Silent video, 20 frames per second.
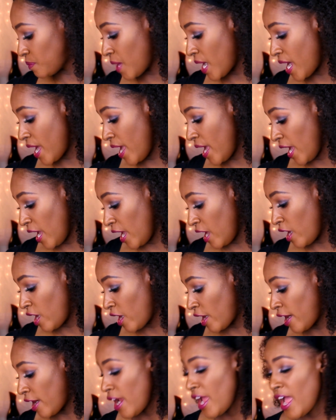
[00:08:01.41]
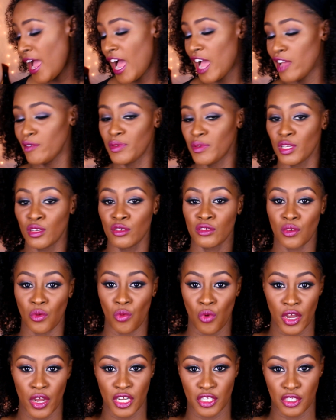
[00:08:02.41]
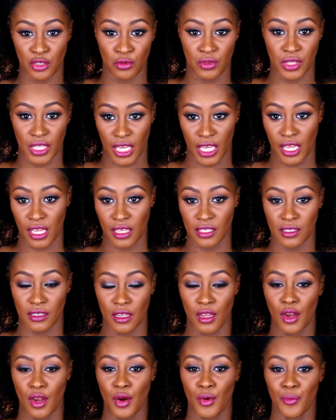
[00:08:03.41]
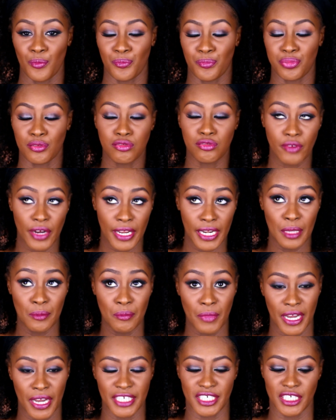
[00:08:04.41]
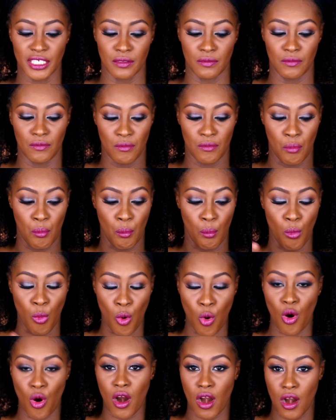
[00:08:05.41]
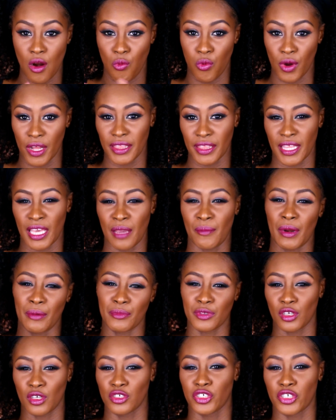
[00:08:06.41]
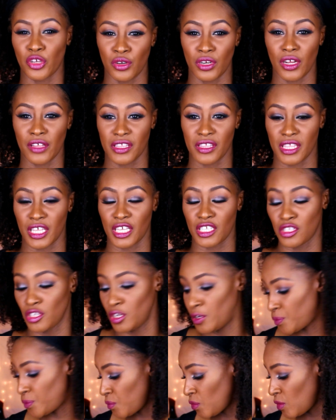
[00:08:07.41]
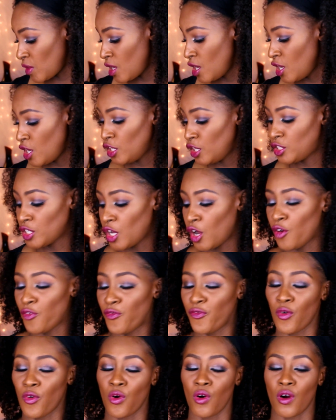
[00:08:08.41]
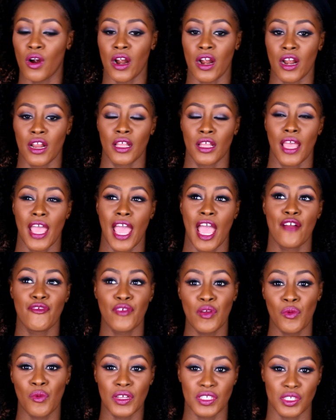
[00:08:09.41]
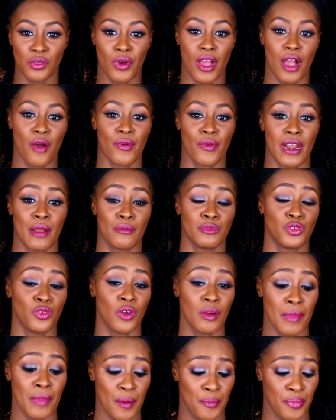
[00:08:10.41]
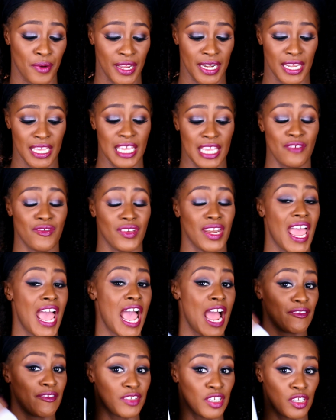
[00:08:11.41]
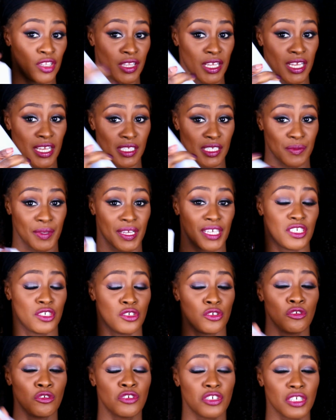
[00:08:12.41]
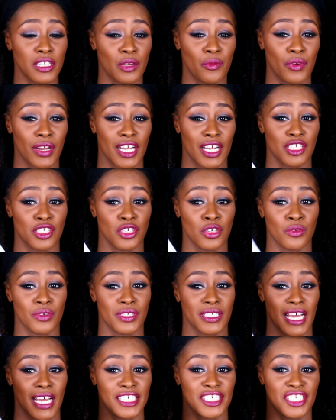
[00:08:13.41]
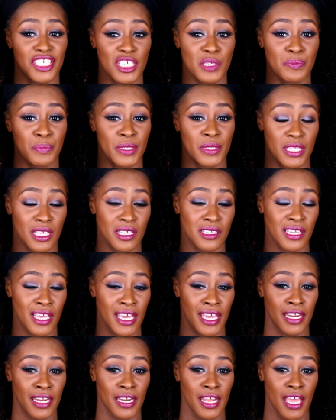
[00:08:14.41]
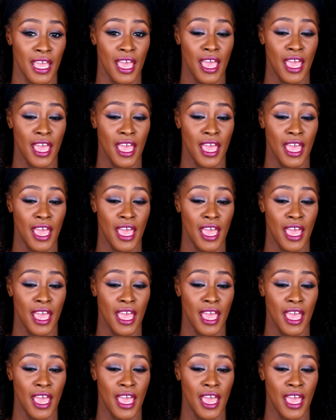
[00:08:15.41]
my hair, I've been using one or two things. Pretty much more one thing, but I'm going to show you the other thing too. So for every once in a while when I'm doing my braiding, even after this, because usually what I do is I just put this in